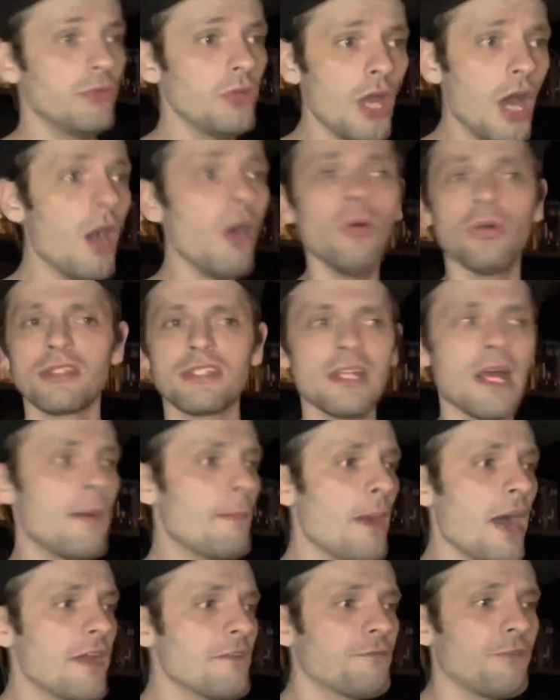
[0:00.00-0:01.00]
No, it's not
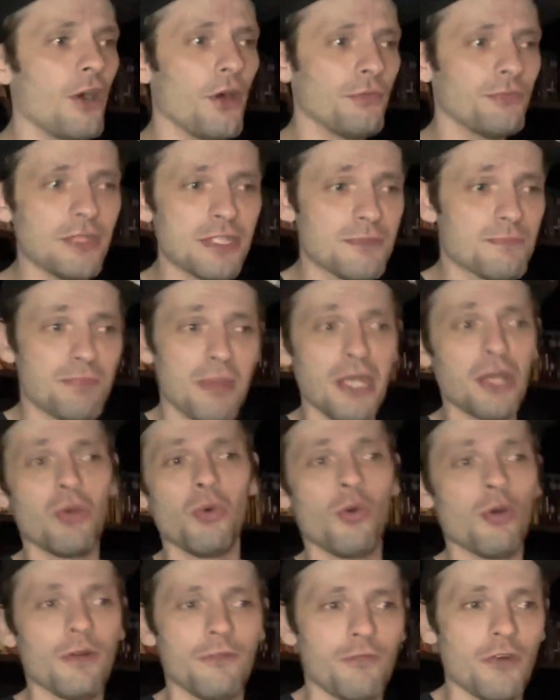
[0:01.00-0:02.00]
my fault. These big
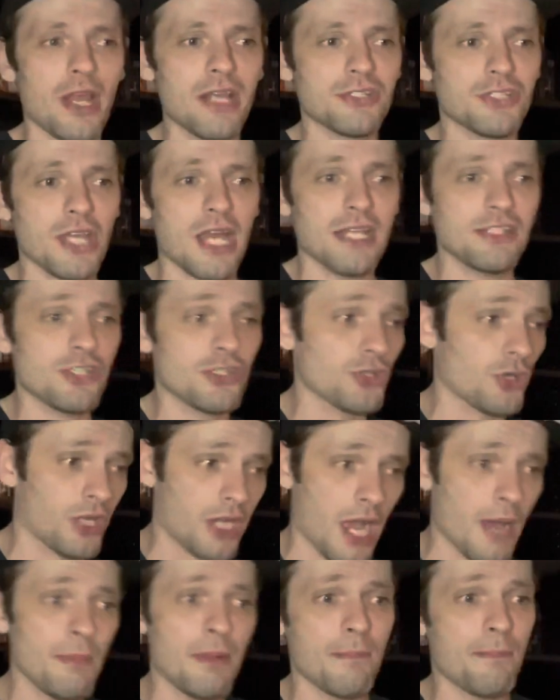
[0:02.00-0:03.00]
horror franchises are
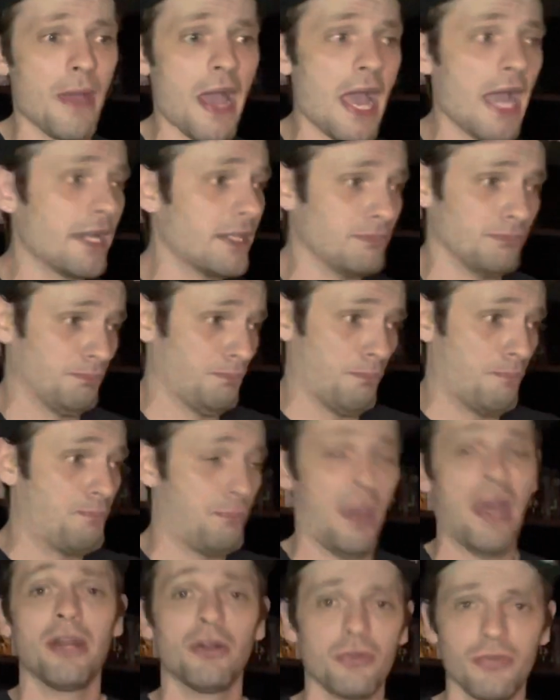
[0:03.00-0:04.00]
coming back
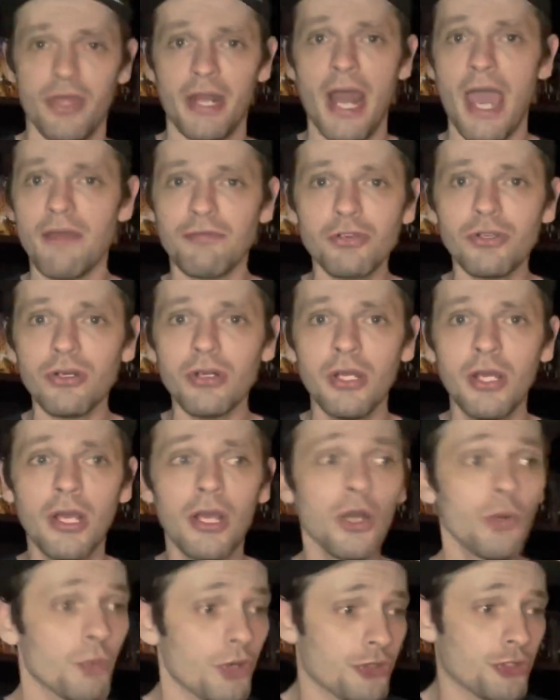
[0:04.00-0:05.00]
better than ever
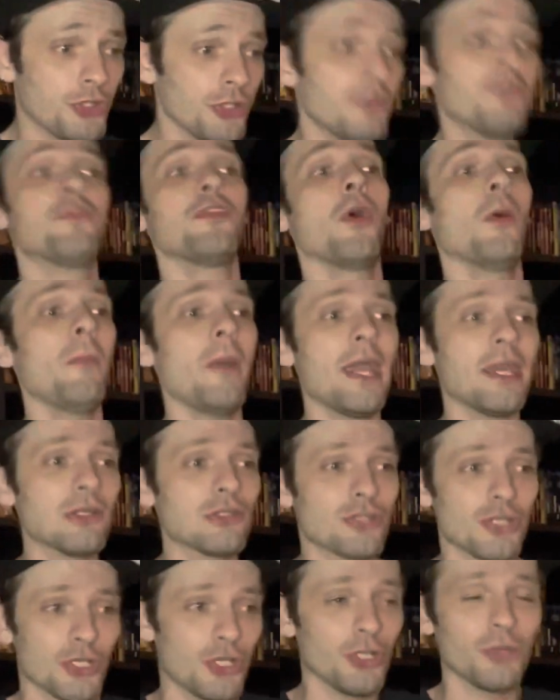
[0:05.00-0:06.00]
with good
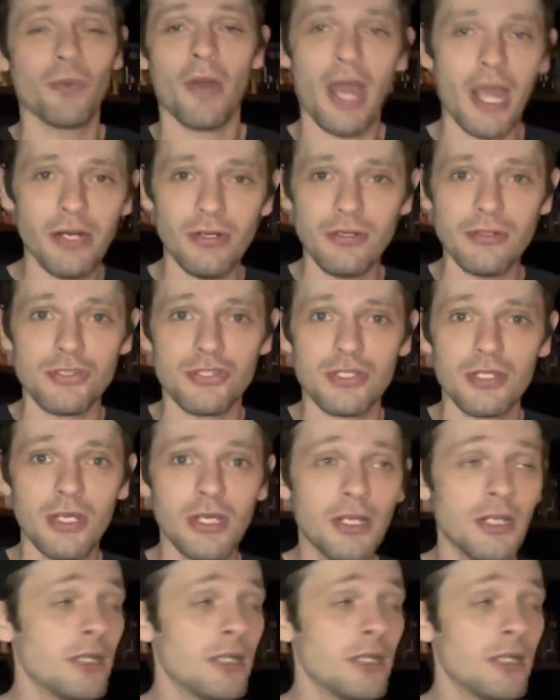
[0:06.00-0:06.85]
filmmakers and good writers.